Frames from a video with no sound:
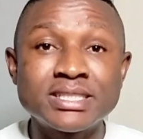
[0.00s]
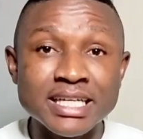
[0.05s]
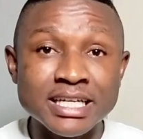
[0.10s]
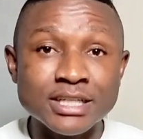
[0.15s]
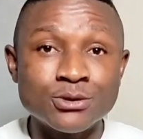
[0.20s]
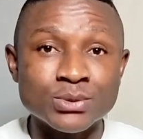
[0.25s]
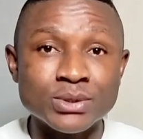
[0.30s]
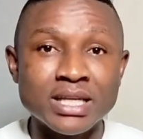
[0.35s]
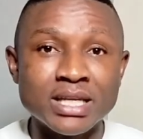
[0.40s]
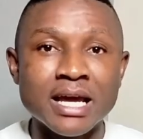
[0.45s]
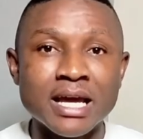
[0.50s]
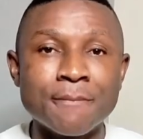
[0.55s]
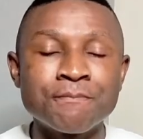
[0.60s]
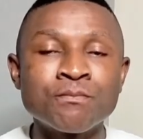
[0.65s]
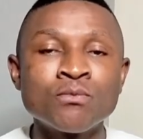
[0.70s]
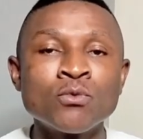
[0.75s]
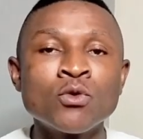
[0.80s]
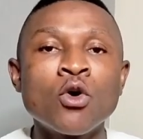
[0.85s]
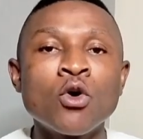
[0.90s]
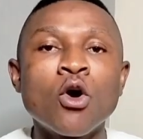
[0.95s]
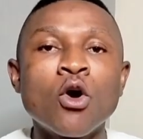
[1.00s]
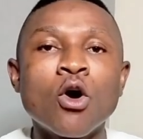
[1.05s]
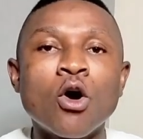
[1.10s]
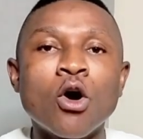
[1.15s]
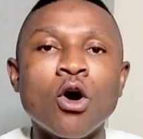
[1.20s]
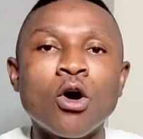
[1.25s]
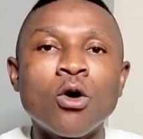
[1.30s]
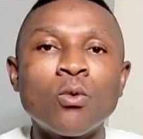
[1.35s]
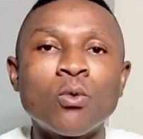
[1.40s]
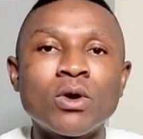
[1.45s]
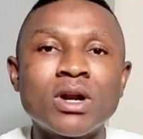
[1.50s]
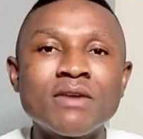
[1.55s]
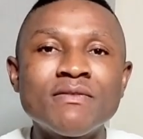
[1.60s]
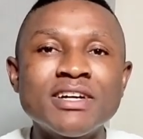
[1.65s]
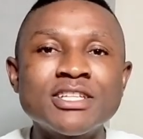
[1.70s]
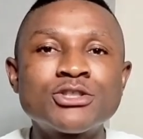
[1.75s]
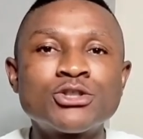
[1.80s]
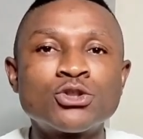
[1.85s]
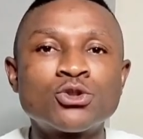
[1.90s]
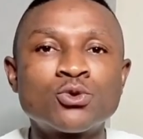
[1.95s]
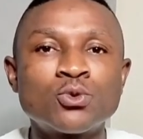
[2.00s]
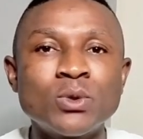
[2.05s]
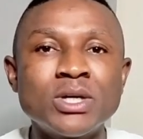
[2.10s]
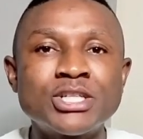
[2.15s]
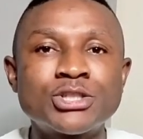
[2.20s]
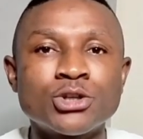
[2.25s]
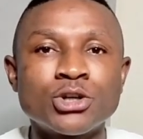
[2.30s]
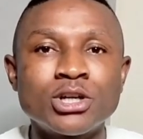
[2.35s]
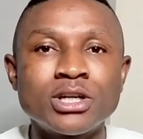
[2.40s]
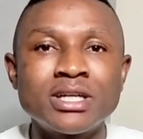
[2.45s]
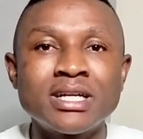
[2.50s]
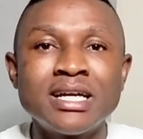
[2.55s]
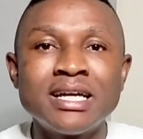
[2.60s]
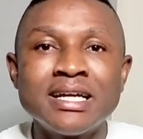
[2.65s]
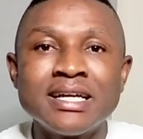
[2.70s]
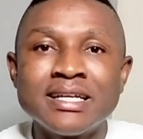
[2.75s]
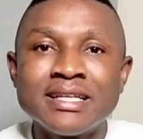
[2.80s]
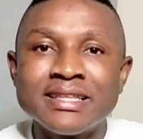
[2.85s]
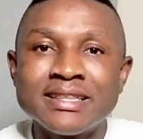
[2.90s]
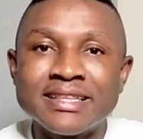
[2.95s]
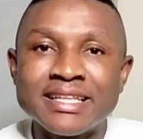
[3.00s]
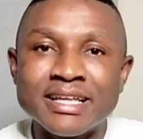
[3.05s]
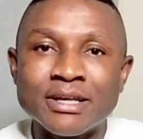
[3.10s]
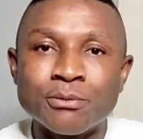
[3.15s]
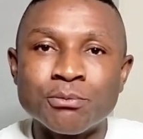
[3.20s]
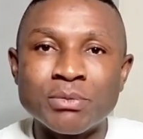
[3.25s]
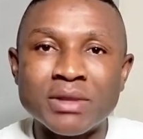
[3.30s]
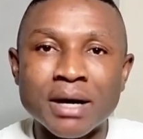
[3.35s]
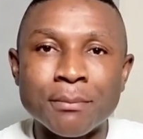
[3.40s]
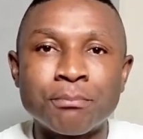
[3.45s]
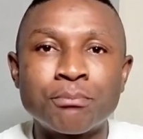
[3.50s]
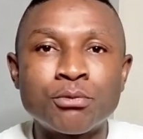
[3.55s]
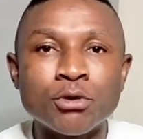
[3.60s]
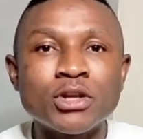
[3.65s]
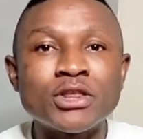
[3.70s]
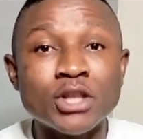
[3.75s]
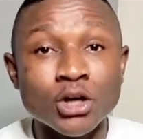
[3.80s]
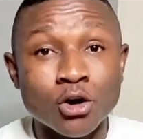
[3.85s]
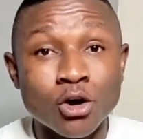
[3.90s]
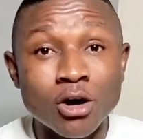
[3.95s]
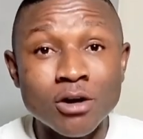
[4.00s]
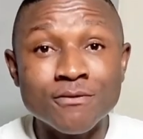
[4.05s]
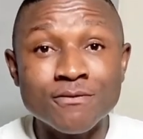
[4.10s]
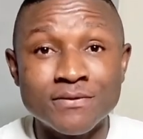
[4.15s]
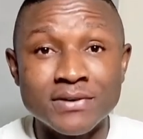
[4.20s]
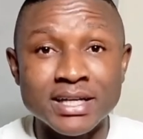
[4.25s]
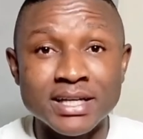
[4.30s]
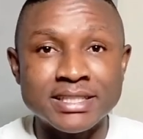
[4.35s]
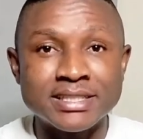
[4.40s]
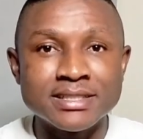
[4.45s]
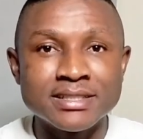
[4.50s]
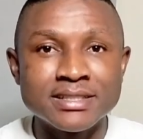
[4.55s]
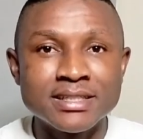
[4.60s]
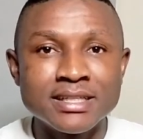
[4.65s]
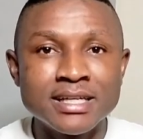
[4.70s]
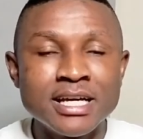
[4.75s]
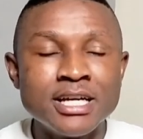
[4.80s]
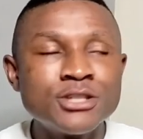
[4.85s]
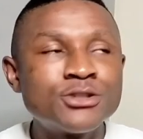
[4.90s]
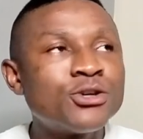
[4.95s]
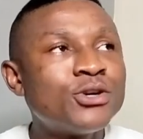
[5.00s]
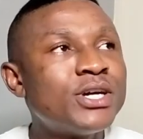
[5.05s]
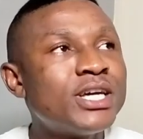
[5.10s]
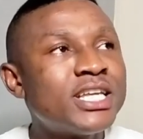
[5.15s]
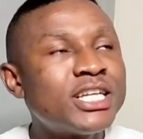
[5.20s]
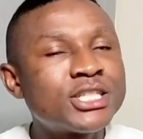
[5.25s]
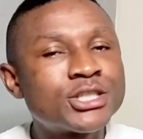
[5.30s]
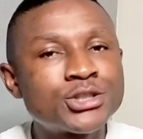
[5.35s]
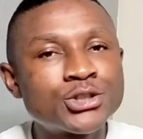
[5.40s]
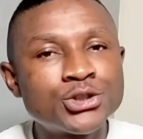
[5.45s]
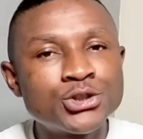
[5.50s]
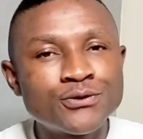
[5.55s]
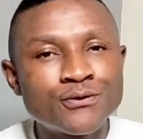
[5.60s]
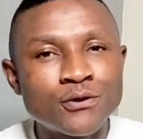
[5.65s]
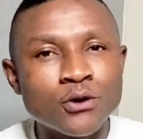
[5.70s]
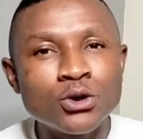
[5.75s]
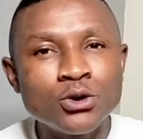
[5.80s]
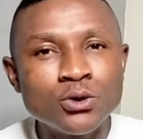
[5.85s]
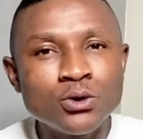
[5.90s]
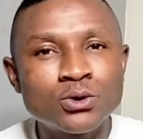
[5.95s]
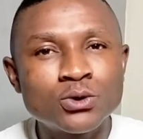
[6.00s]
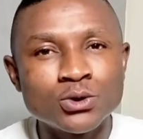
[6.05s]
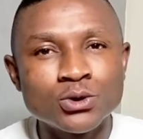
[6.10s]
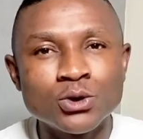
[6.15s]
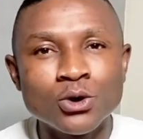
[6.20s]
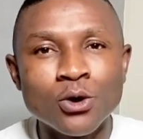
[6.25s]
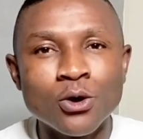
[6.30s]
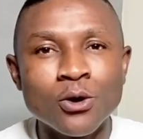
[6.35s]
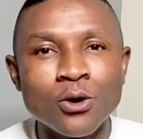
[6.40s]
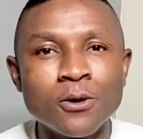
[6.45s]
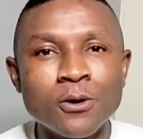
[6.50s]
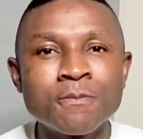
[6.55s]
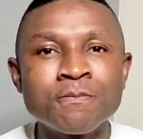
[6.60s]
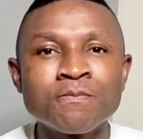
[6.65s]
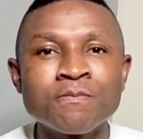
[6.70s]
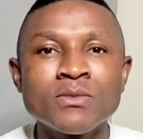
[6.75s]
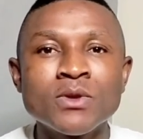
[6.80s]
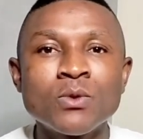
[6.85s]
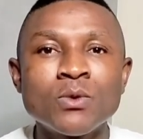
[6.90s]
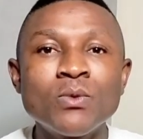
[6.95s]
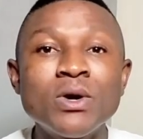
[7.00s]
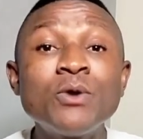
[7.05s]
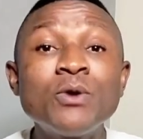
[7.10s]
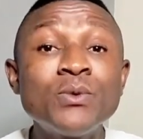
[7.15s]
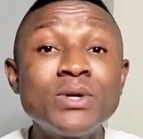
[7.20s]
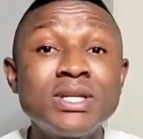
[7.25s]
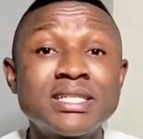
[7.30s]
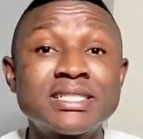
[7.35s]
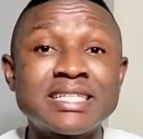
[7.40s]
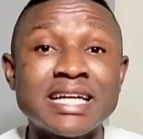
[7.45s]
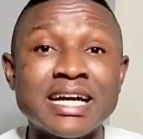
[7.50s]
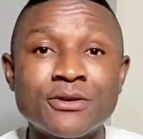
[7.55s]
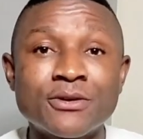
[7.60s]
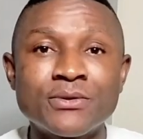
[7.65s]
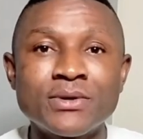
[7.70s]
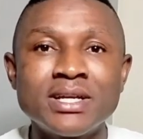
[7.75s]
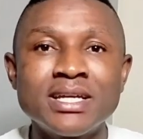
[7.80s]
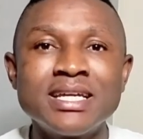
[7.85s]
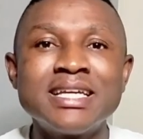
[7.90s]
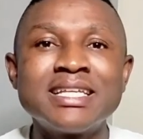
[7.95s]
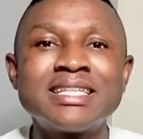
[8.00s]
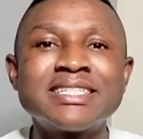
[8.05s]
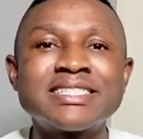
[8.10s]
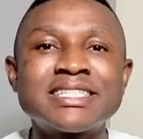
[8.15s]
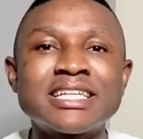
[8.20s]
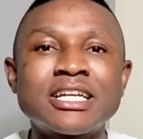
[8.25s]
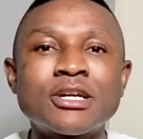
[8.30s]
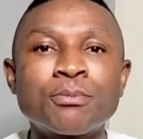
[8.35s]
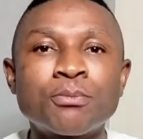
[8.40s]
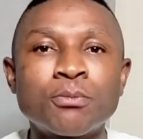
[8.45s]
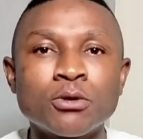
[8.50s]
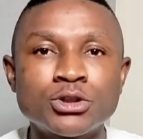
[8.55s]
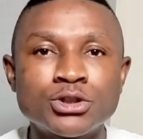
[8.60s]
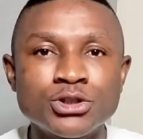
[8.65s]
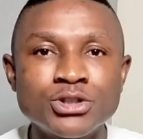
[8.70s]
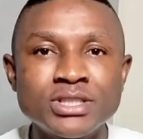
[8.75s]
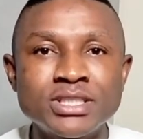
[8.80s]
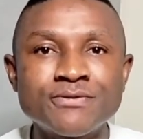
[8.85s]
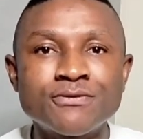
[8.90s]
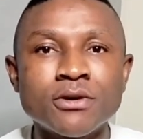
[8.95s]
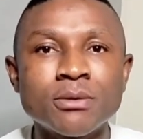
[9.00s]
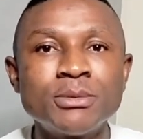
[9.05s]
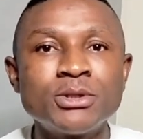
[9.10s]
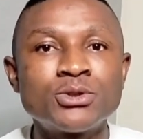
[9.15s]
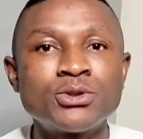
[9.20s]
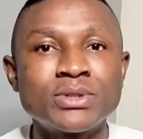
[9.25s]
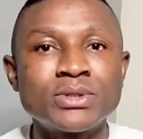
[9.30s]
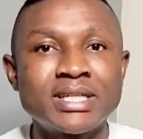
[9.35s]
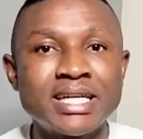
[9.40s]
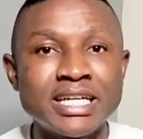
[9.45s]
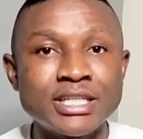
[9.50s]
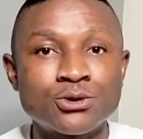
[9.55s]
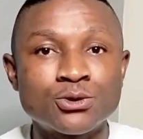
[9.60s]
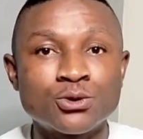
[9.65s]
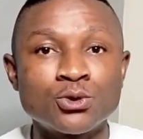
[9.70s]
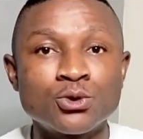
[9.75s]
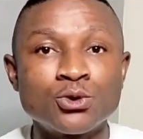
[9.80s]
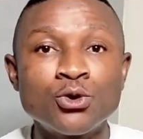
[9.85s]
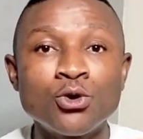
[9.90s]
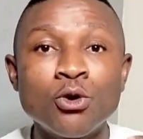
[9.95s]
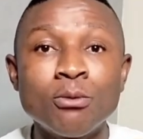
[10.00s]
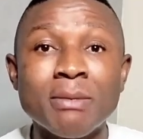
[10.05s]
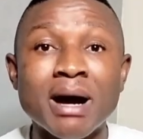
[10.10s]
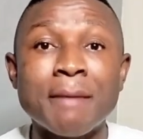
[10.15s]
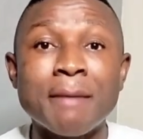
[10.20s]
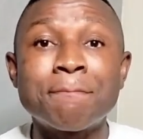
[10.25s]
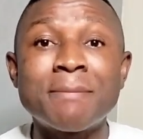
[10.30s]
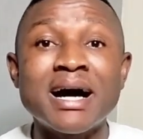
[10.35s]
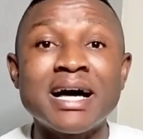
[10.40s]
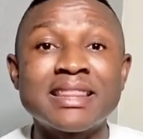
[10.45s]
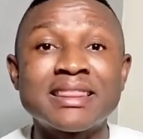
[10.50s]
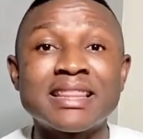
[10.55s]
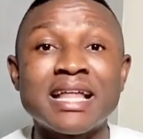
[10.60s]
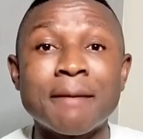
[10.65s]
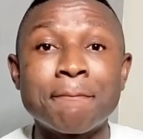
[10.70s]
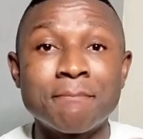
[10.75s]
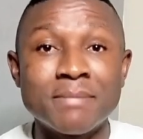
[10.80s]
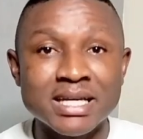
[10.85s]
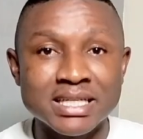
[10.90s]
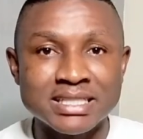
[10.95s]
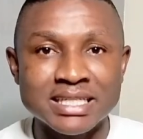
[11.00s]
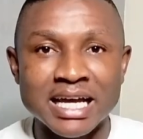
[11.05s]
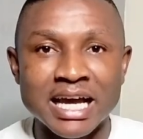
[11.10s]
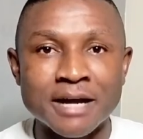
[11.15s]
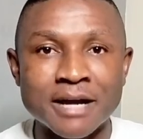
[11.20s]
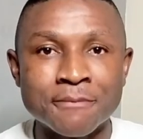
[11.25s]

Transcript: to them or whatever situation that brought the conflict. So it is for you to know, when we disagree, it is an opportunity for me to get to know my partner better.